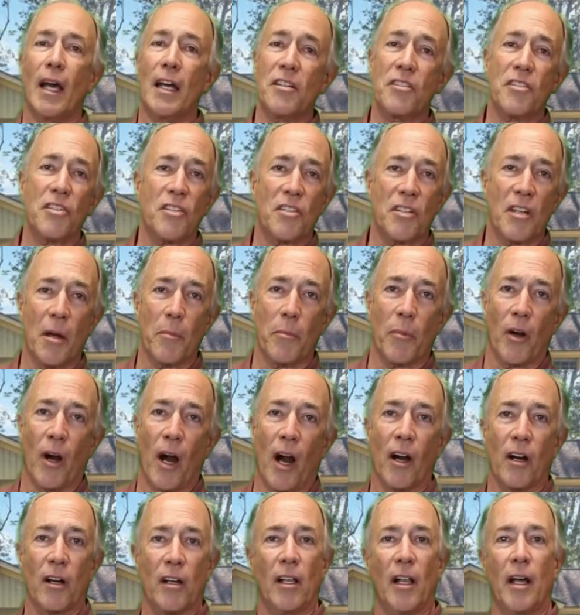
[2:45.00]
last December,
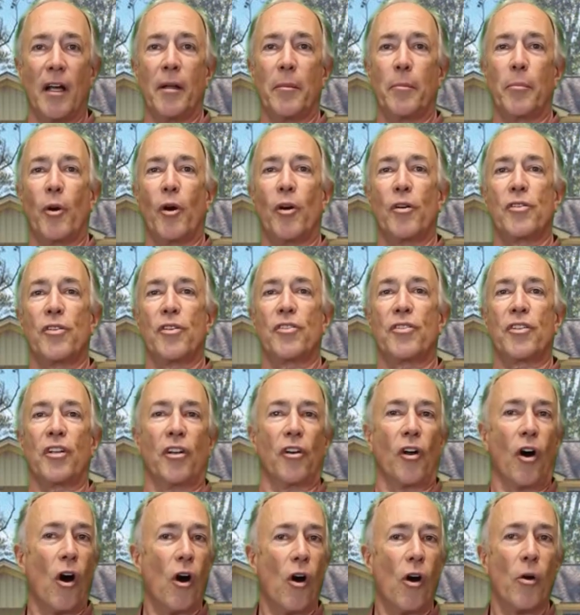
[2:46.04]
our client purchased
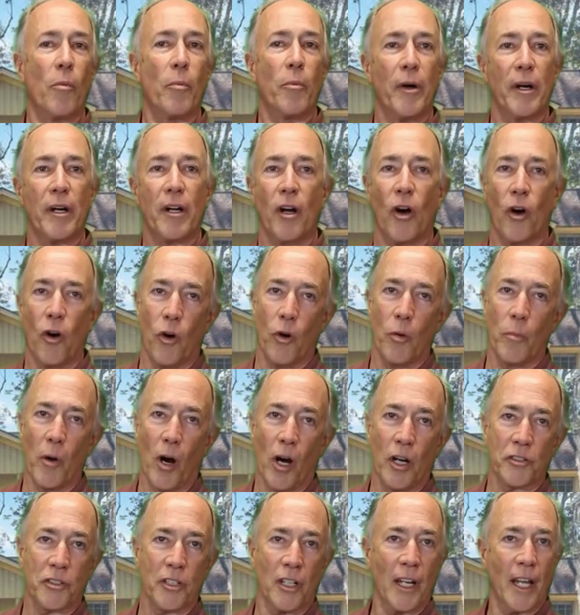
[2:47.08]
an all-brick
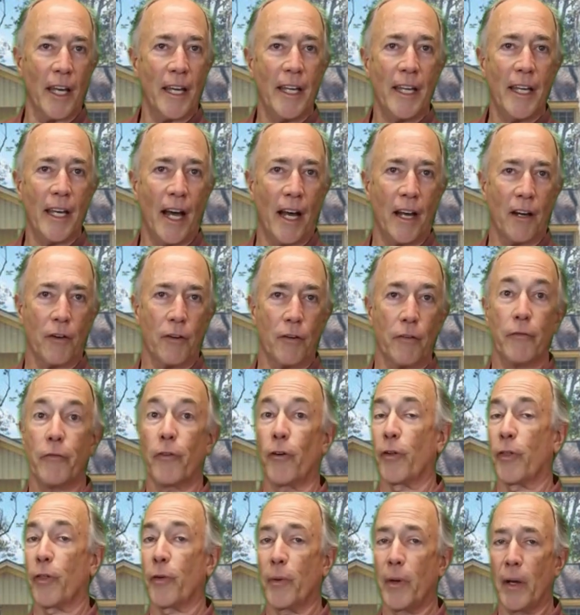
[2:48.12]
home on Tulahi Island
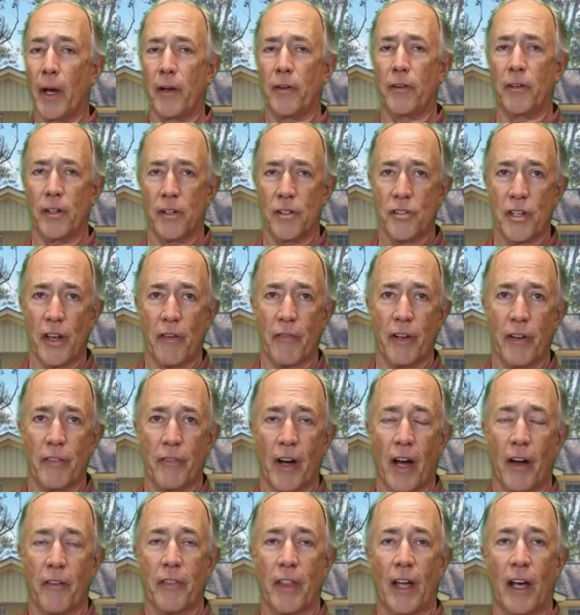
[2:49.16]
for
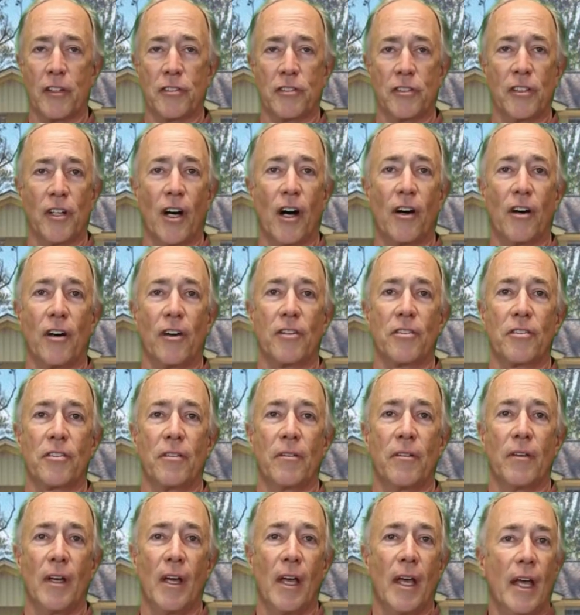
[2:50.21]

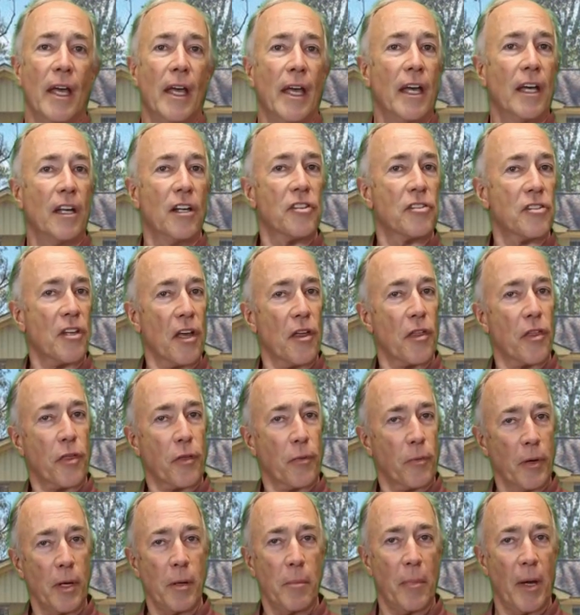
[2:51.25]
$375,000. It is a
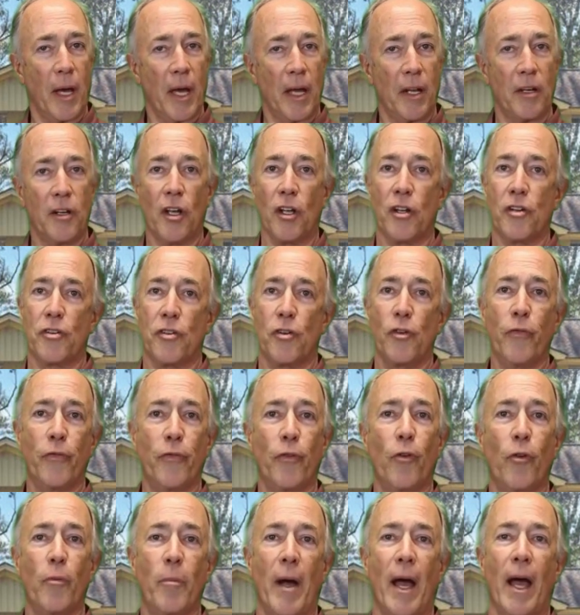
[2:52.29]
3-bed, 2
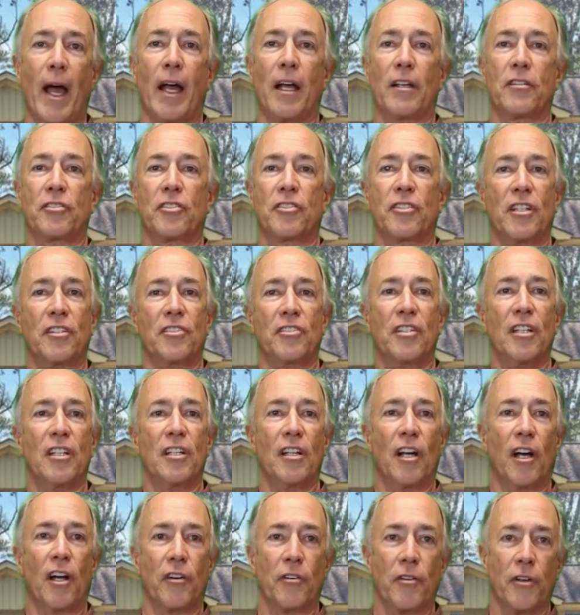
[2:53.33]
full baths,
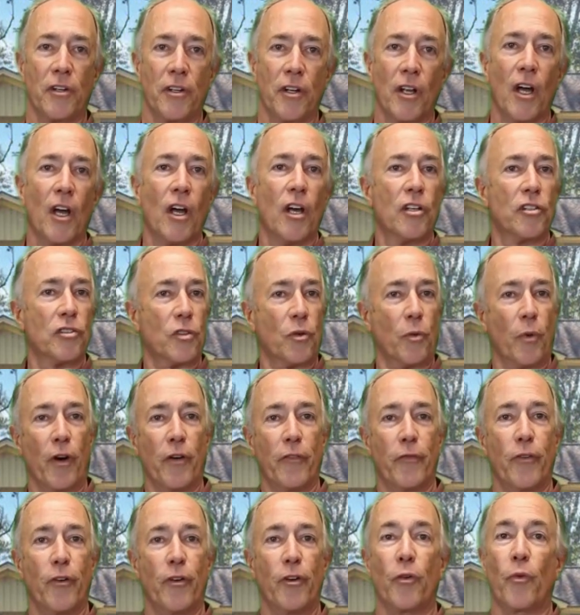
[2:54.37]
1,600
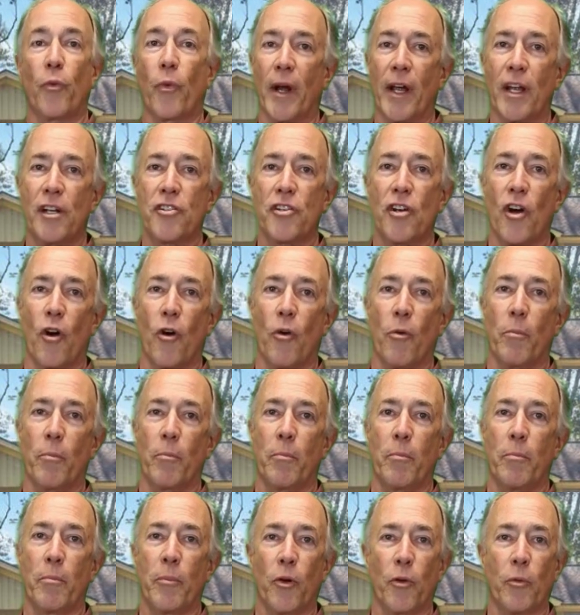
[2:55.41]
square foot ranch
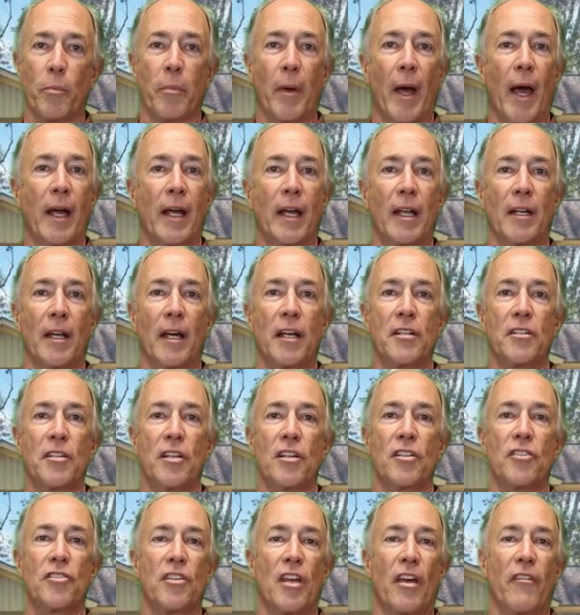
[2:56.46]
home built back in
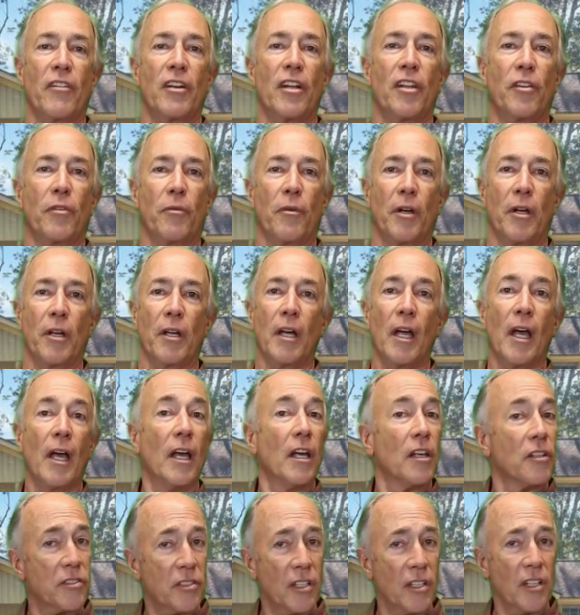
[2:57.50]
1973,
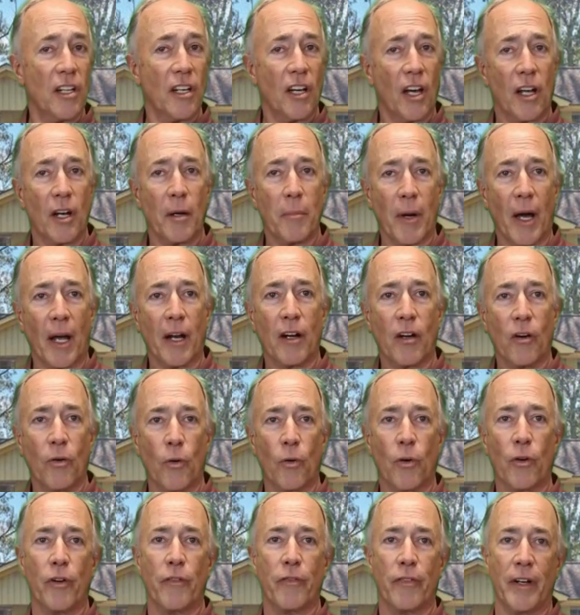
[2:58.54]
sitting on about
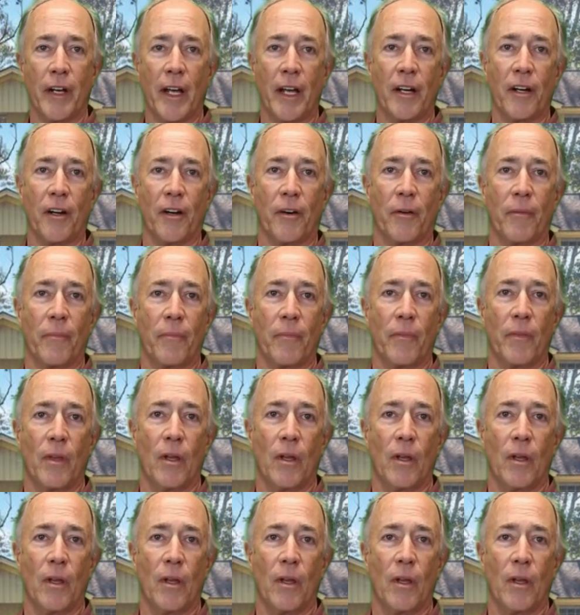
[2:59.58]
1/4 acre.